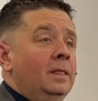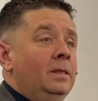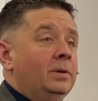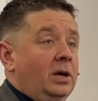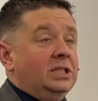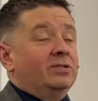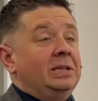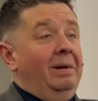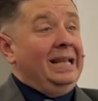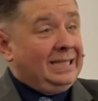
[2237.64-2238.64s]
Because if
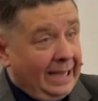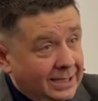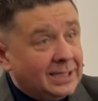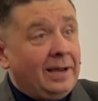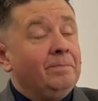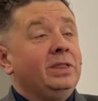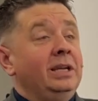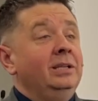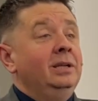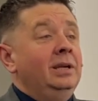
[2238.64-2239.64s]
somebody says
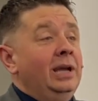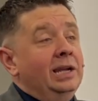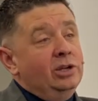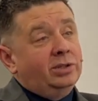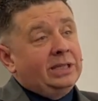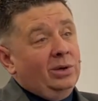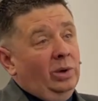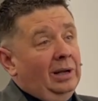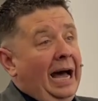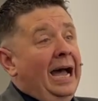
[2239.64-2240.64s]
something and you say,
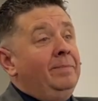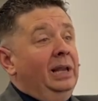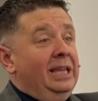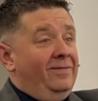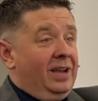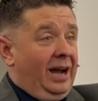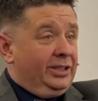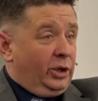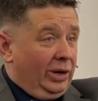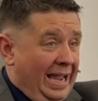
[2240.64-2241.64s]
Well, I believe
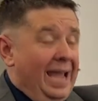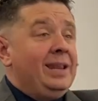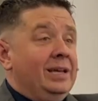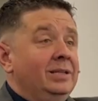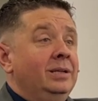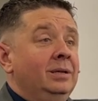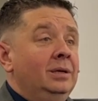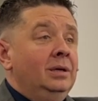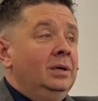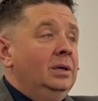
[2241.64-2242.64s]
God created,
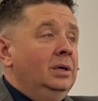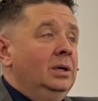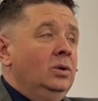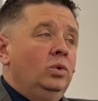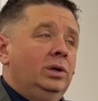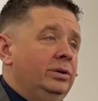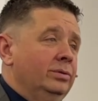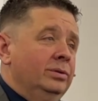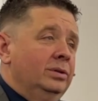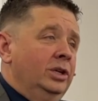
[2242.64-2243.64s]

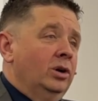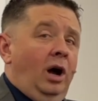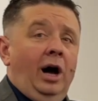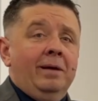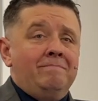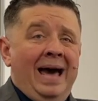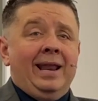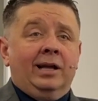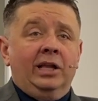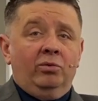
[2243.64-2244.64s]
well, you're
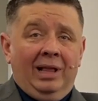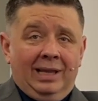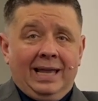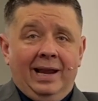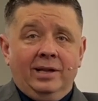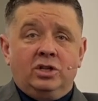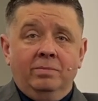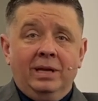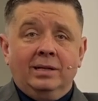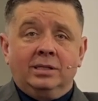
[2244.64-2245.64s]
automatically relegated to
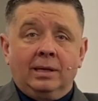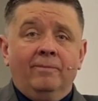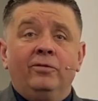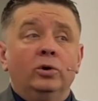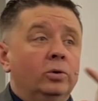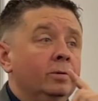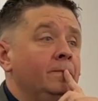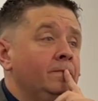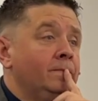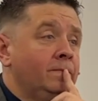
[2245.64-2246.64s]
being some fool
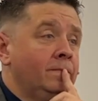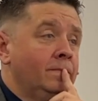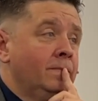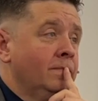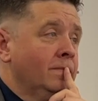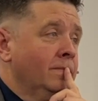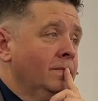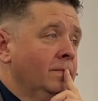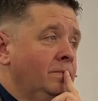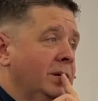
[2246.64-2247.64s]

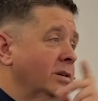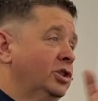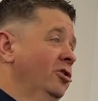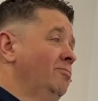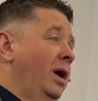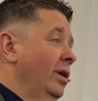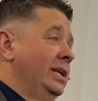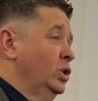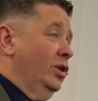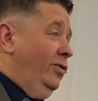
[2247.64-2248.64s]
because you've bought
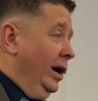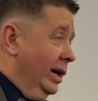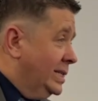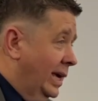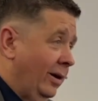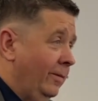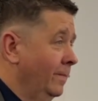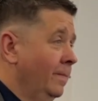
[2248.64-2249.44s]
into a fairy tale